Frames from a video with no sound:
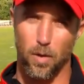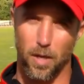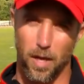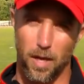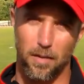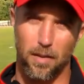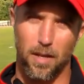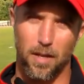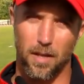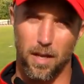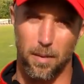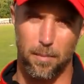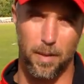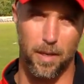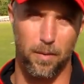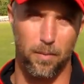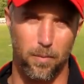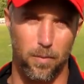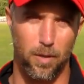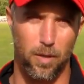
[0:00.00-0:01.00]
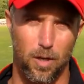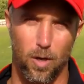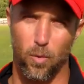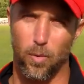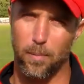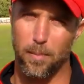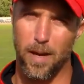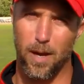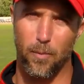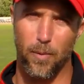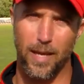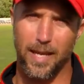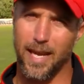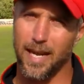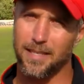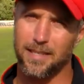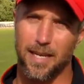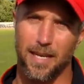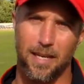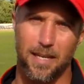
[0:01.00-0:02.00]
Oh, yeah. We
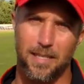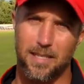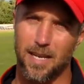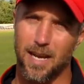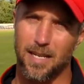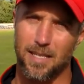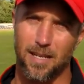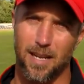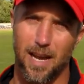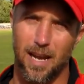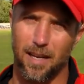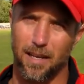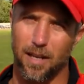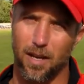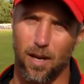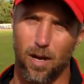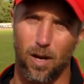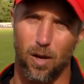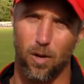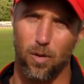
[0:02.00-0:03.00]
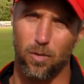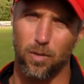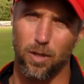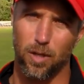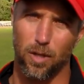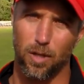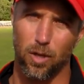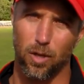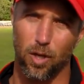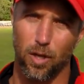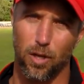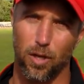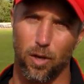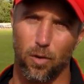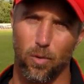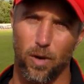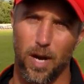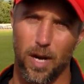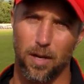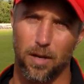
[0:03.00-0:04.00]
can't take these guys lightly at all. You know, look at
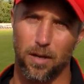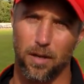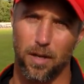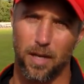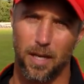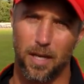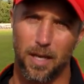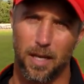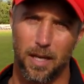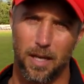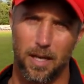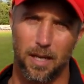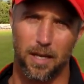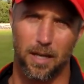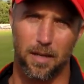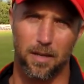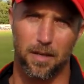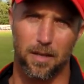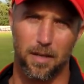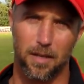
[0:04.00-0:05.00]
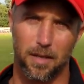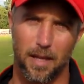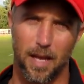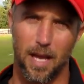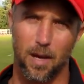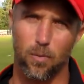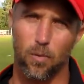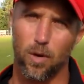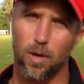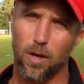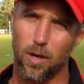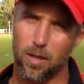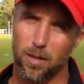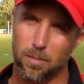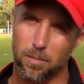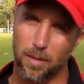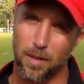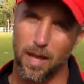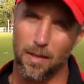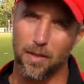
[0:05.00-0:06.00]
their record. And they hadn't won,
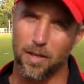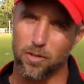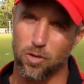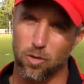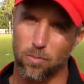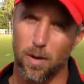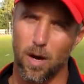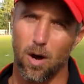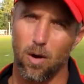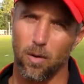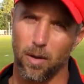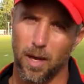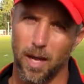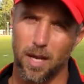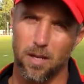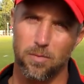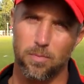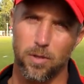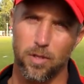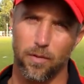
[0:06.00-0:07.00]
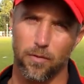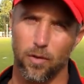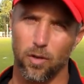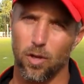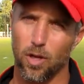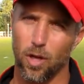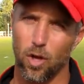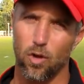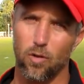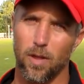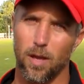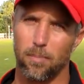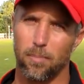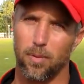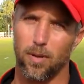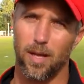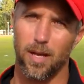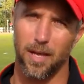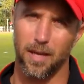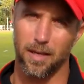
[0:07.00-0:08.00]
I think, 2 ball games. But if you look at who they
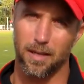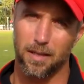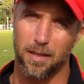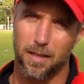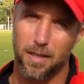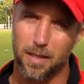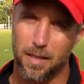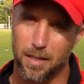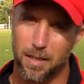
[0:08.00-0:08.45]
played,